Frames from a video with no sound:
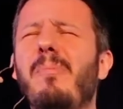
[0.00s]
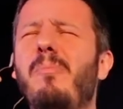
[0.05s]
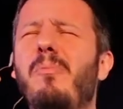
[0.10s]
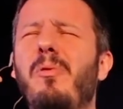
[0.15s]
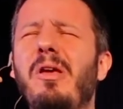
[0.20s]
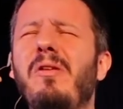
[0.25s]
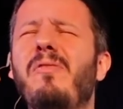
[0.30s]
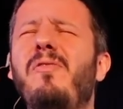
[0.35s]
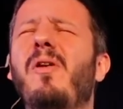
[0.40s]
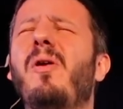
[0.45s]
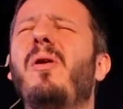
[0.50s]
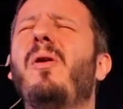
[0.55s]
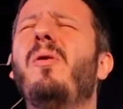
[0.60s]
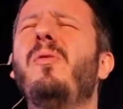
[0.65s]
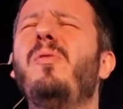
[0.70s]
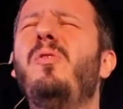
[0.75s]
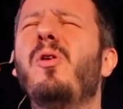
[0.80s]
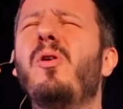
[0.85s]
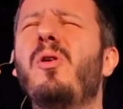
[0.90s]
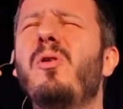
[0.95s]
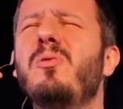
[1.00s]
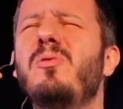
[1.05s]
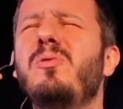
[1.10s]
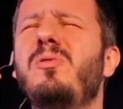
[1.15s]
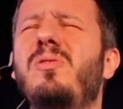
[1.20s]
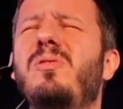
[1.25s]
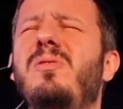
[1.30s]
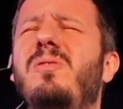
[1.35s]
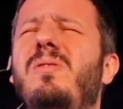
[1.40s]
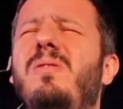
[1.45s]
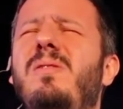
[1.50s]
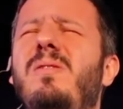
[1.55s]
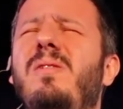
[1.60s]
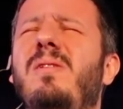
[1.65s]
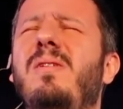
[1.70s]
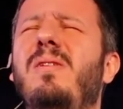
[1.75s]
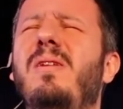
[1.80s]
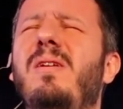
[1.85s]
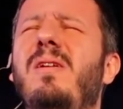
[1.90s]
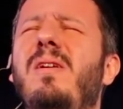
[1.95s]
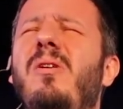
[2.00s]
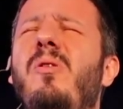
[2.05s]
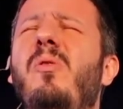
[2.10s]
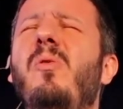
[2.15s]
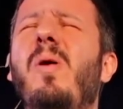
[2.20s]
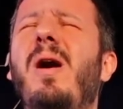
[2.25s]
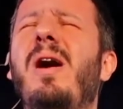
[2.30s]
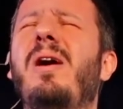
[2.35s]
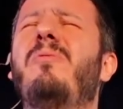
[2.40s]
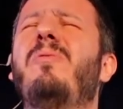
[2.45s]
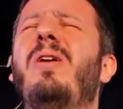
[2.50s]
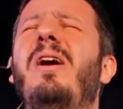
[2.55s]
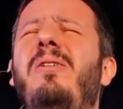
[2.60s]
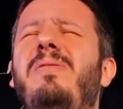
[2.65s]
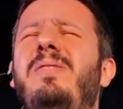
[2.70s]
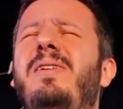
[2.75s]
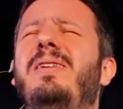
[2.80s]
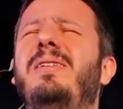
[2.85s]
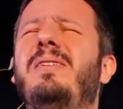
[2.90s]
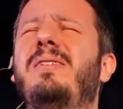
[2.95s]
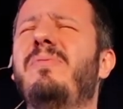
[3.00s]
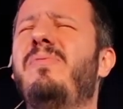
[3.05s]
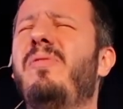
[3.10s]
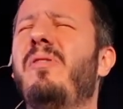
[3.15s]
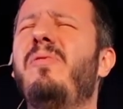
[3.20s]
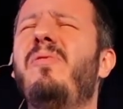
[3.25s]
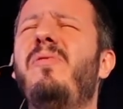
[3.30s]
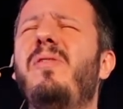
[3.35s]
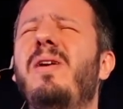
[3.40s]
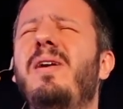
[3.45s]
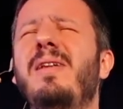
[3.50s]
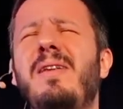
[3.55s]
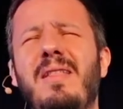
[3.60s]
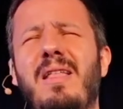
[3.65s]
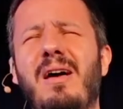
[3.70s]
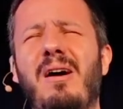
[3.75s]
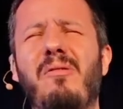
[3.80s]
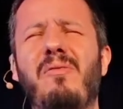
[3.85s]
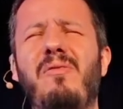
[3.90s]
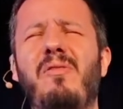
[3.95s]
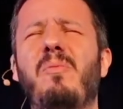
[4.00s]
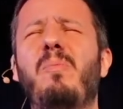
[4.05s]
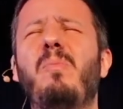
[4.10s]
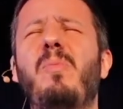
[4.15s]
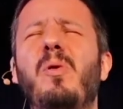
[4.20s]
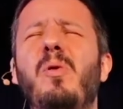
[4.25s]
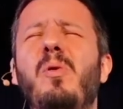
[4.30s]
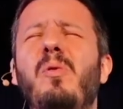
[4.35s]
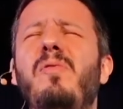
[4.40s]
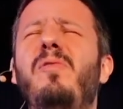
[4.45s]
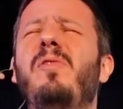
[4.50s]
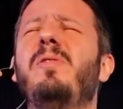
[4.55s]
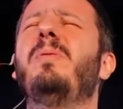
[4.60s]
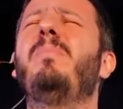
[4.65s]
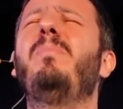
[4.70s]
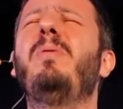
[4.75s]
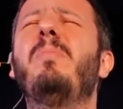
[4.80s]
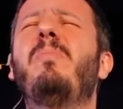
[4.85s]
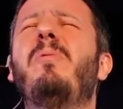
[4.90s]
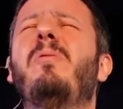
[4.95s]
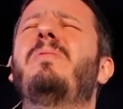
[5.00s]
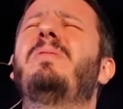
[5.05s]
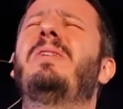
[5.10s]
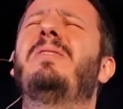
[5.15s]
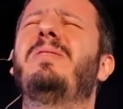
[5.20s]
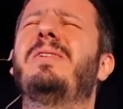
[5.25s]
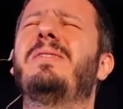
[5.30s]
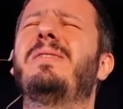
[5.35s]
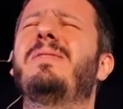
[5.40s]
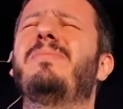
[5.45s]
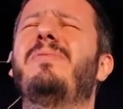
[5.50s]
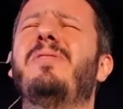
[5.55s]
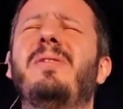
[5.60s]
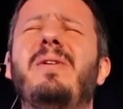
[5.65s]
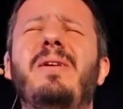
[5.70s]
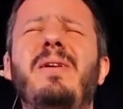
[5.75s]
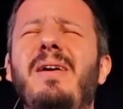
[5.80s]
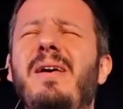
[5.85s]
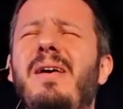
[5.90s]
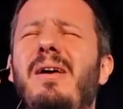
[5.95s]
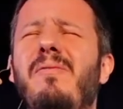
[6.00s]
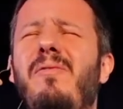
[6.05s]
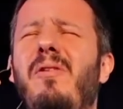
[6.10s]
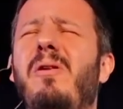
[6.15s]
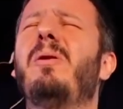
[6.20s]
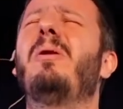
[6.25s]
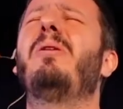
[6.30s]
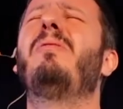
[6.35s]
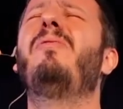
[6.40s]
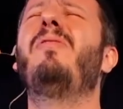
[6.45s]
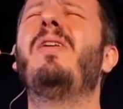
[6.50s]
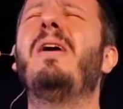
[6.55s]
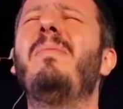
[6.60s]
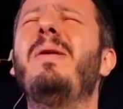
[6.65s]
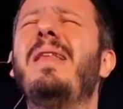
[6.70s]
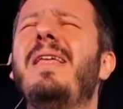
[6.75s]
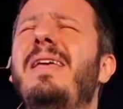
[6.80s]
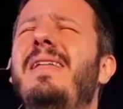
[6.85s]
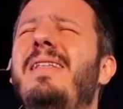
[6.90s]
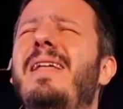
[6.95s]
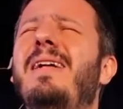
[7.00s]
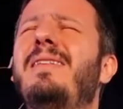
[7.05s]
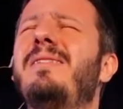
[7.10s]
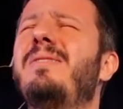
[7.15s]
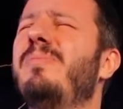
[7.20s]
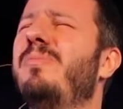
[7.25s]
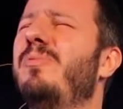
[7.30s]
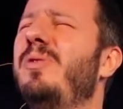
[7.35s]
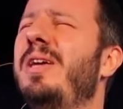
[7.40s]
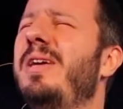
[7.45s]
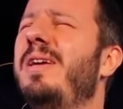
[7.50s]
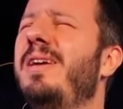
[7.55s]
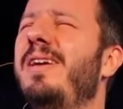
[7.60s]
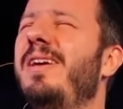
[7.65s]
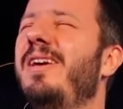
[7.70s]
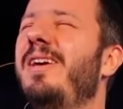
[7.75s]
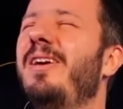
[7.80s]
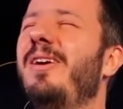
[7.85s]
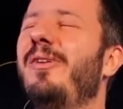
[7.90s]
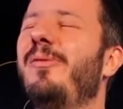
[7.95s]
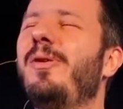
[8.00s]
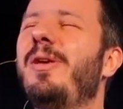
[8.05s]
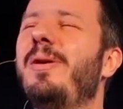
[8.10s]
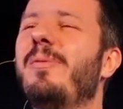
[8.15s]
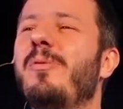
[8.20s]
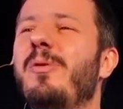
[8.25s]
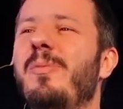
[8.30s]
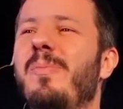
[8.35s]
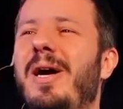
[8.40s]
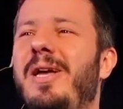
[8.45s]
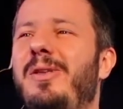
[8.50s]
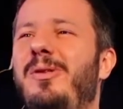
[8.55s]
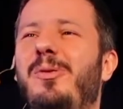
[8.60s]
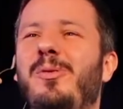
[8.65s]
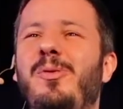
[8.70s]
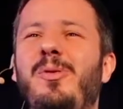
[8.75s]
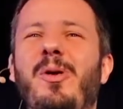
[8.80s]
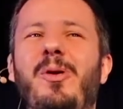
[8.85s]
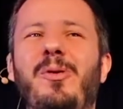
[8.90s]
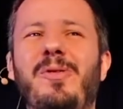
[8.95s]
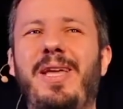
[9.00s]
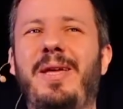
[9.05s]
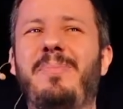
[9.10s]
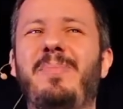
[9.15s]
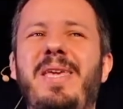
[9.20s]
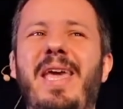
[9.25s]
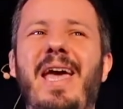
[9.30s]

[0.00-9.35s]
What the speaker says: pray for those who are around us, for Fernandown, for Paul, for the people around us, for our family that we might don't know them